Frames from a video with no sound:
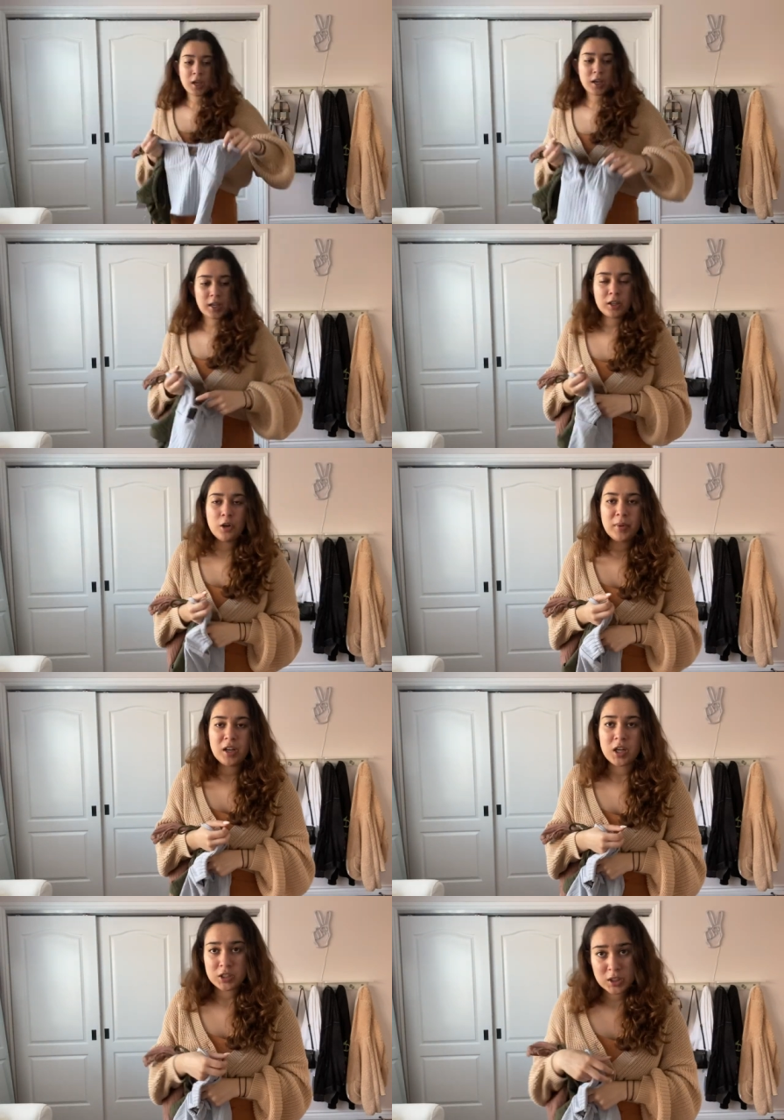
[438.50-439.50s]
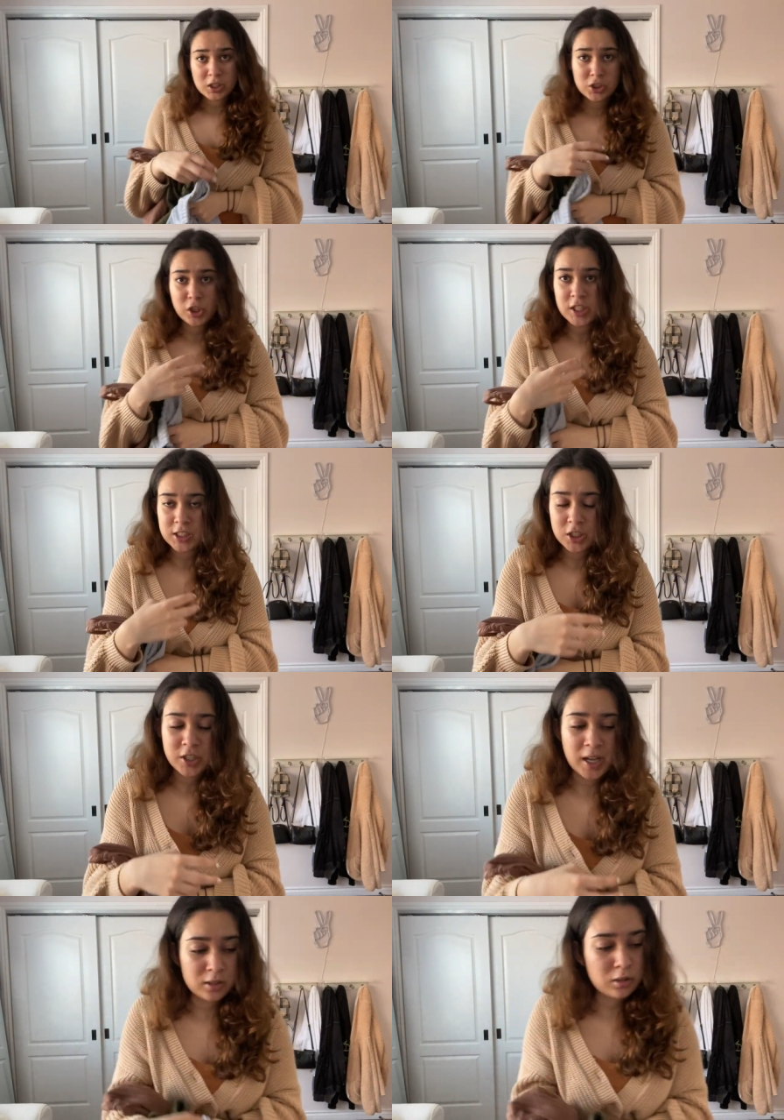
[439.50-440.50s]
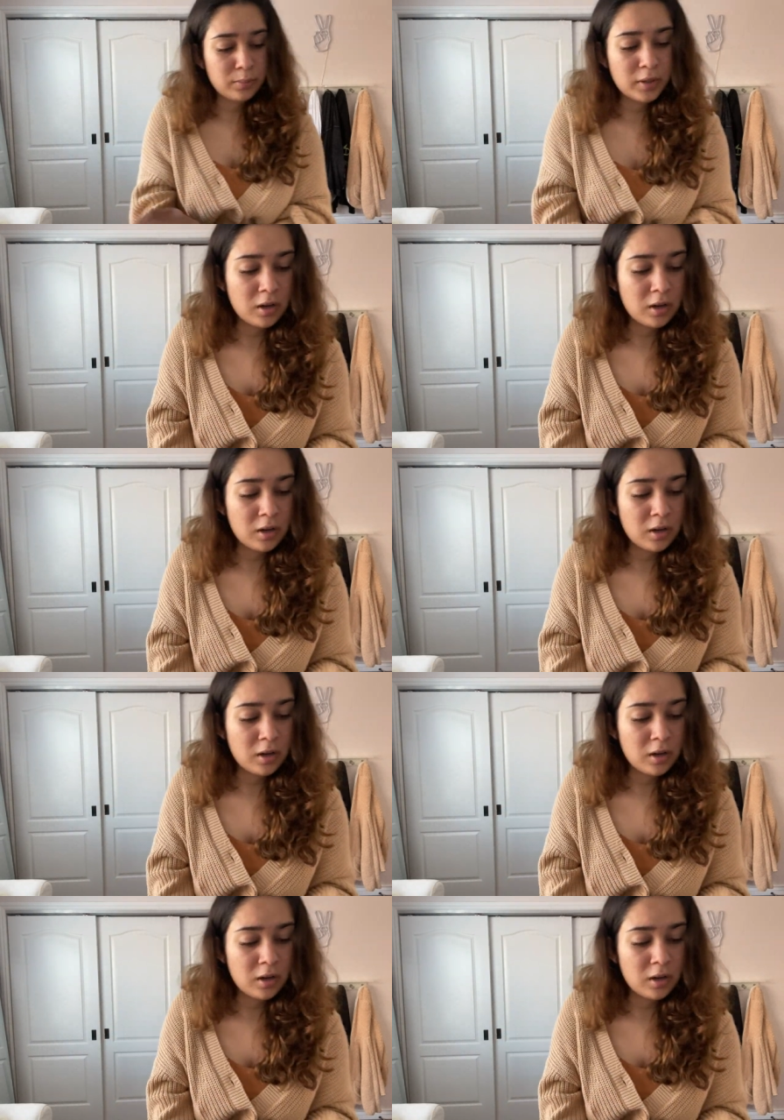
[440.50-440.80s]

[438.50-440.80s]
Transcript: And oh my gosh, this shirt is such a hassle to put